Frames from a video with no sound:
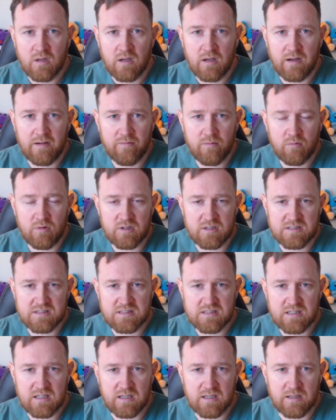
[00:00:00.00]

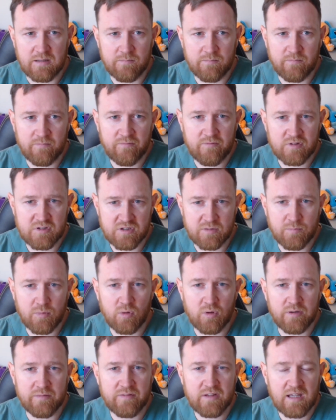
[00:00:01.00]
Otherwise, just
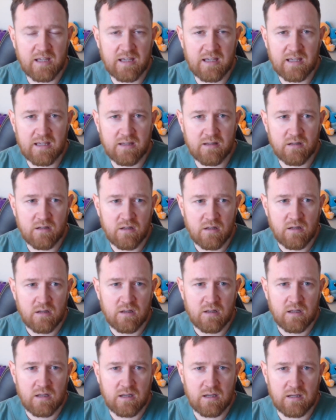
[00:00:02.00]
supportive care,
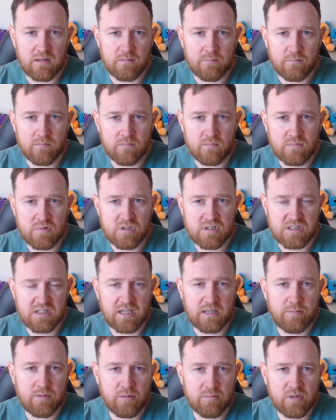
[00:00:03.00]
just
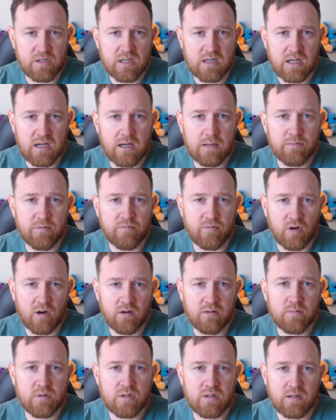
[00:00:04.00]
keeping him in a calm
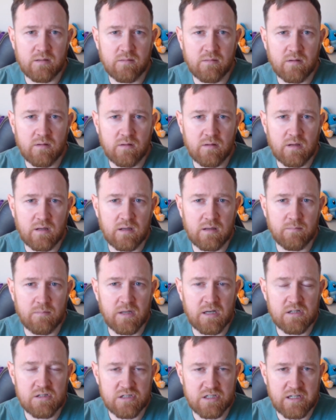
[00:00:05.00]
environment and
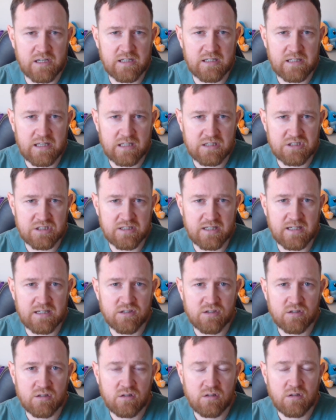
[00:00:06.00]
managing any
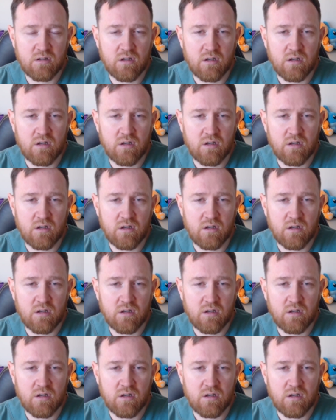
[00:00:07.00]
agitation.